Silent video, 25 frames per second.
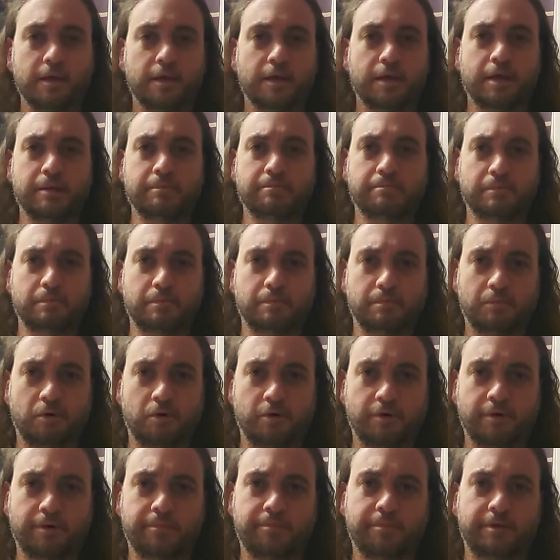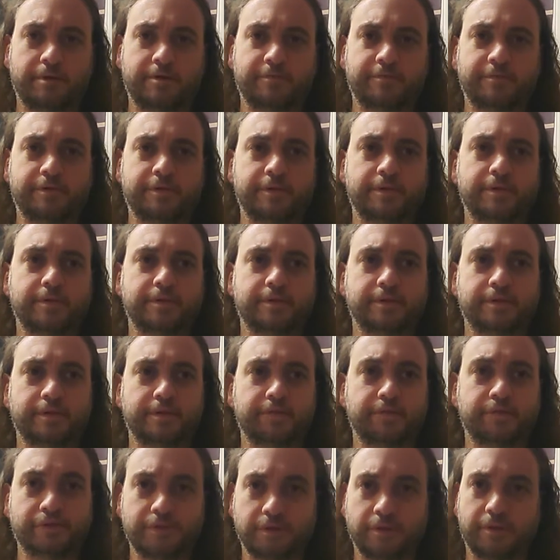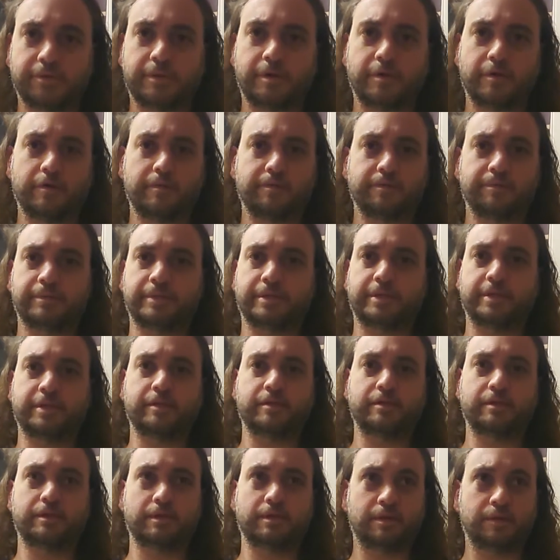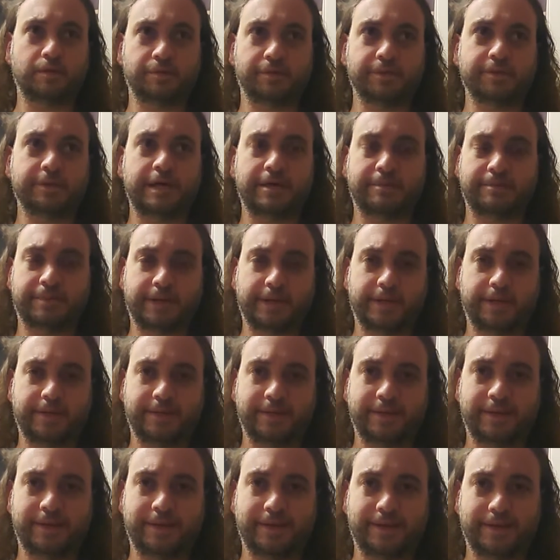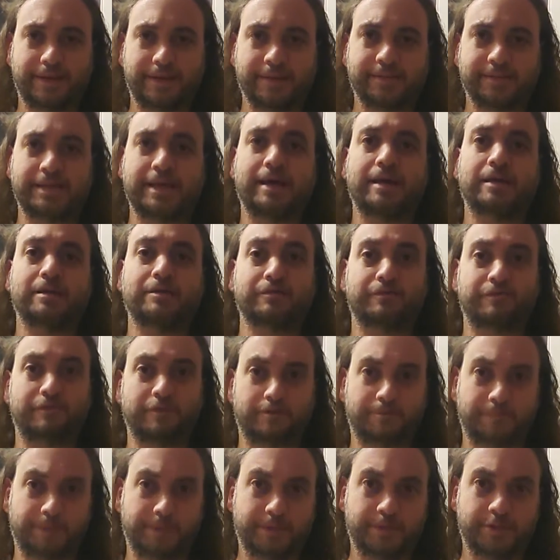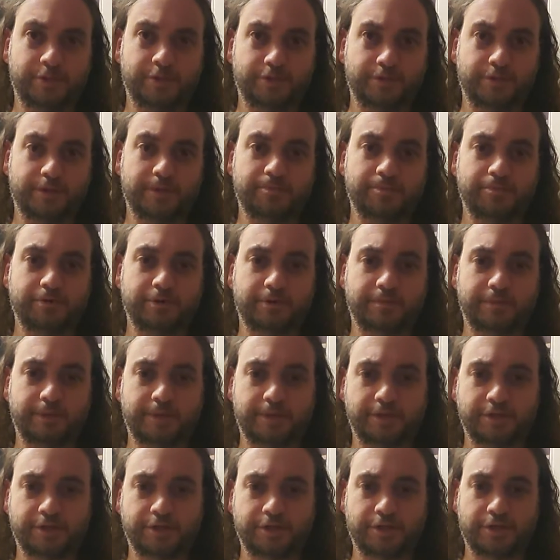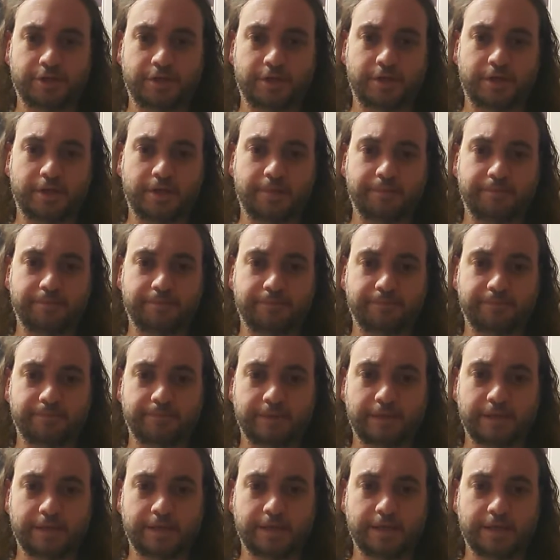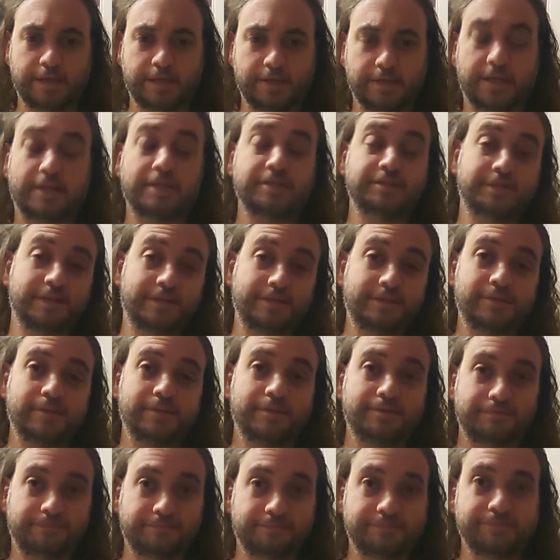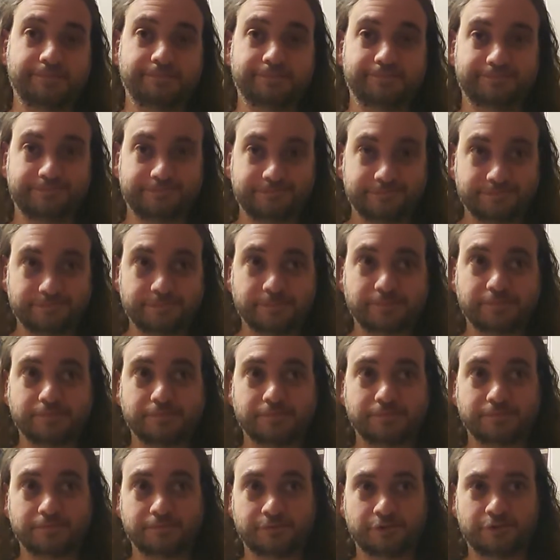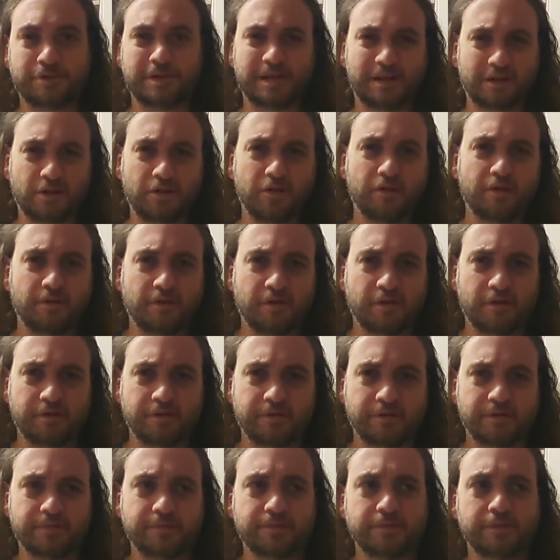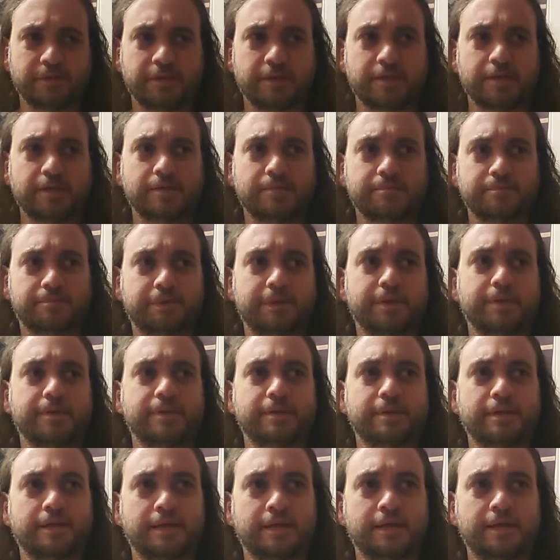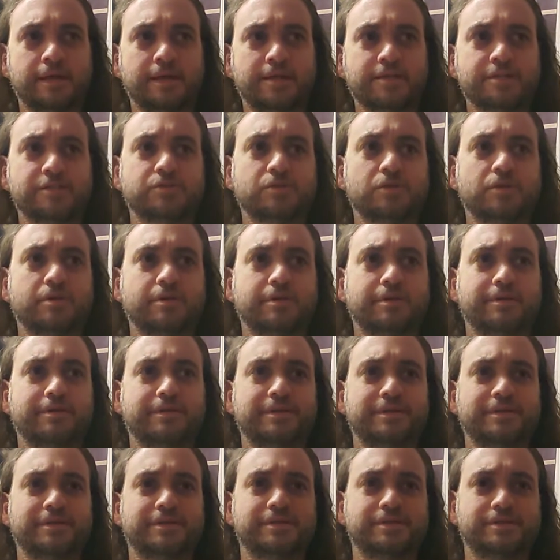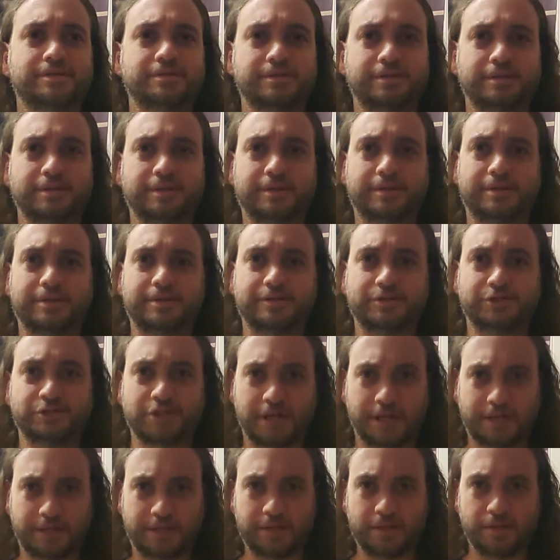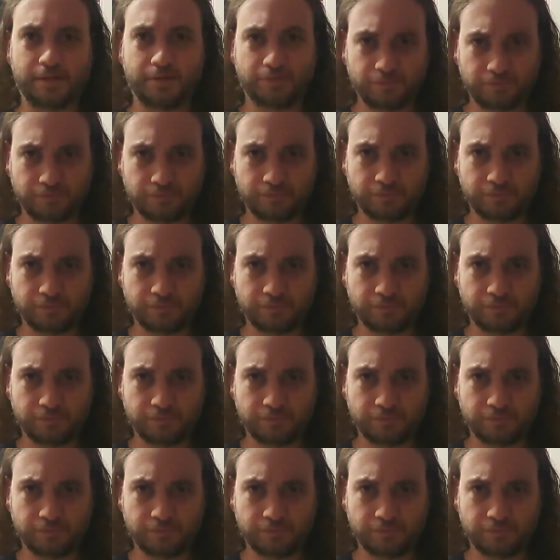And mariobava, if you don't know him, he will dominate the Italian film industry pretty much. Like I said, they're not all horror, but he started this giallo